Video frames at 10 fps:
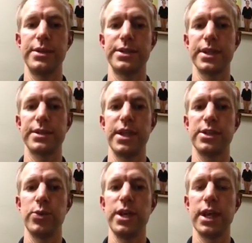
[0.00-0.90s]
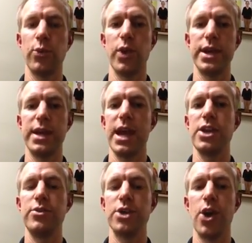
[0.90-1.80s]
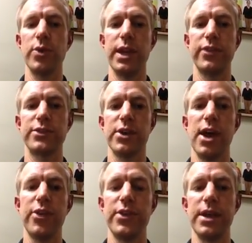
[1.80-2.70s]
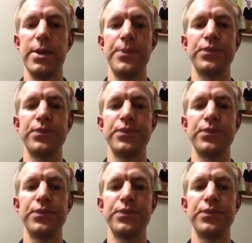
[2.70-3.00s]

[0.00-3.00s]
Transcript: 6 days a week and one day you don't eat so healthy,